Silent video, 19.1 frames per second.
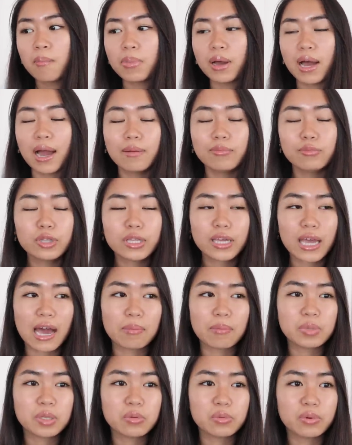But I'm really
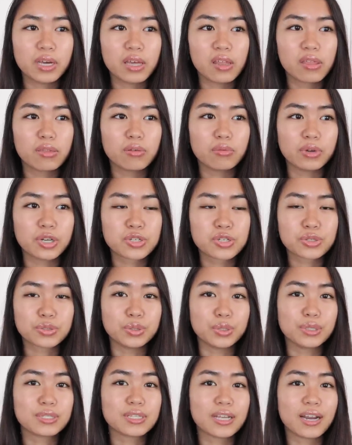happy with which
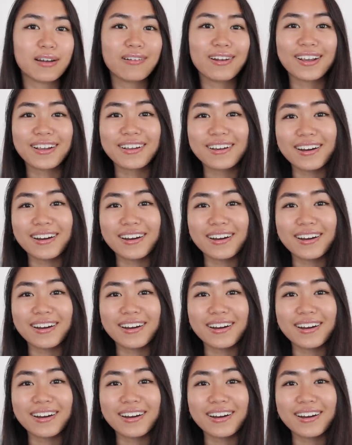schools that I already